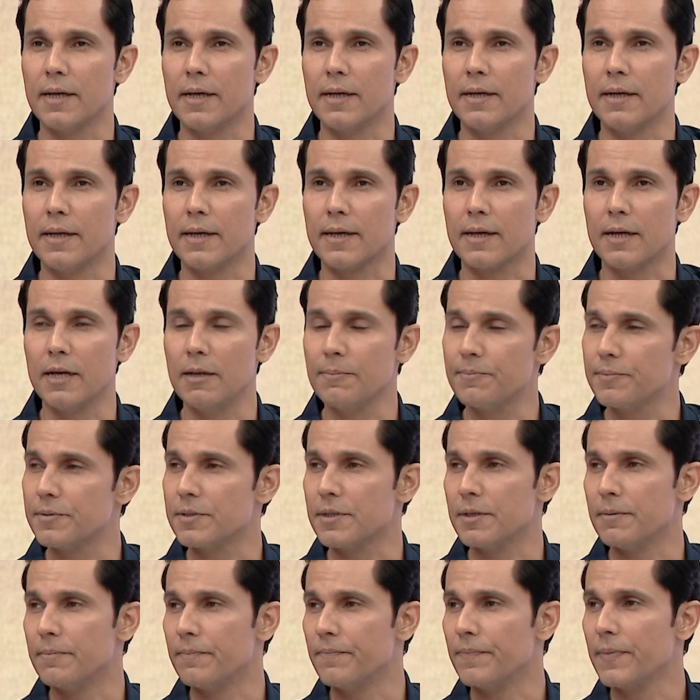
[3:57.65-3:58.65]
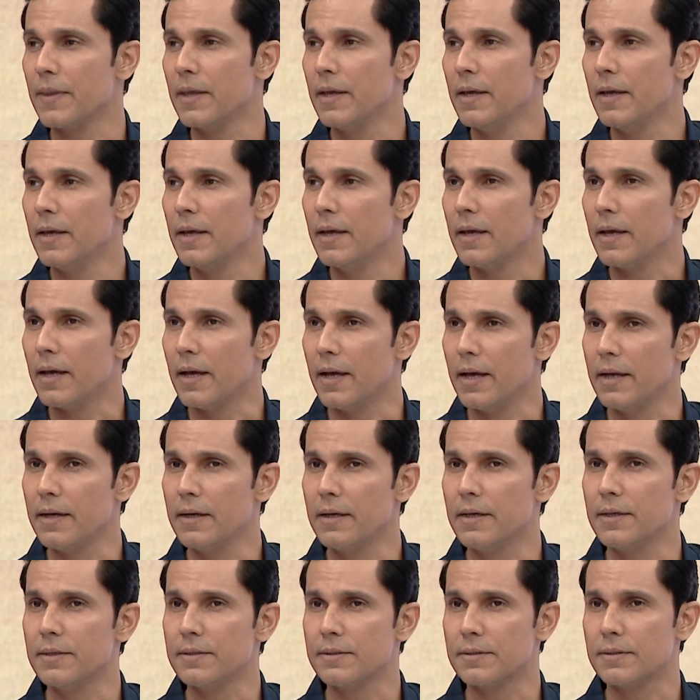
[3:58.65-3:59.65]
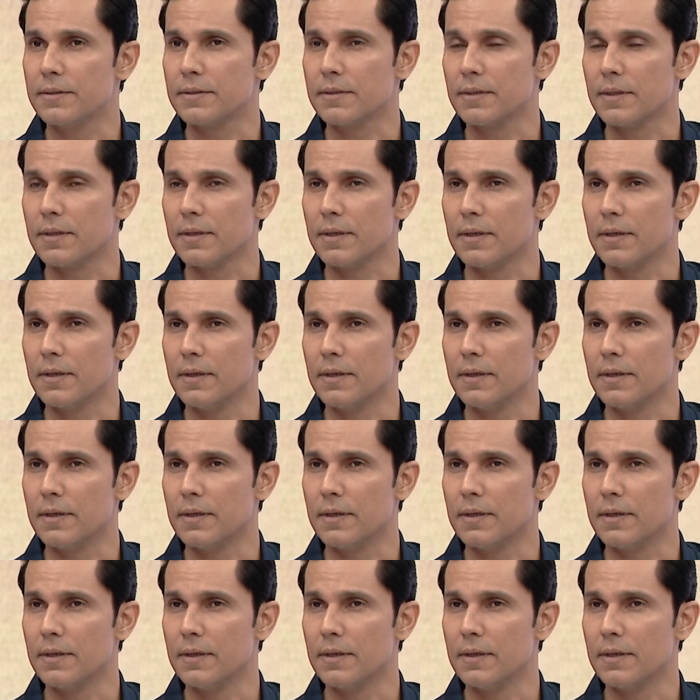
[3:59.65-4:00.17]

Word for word: and eclipse him hmm. and his uh, uh,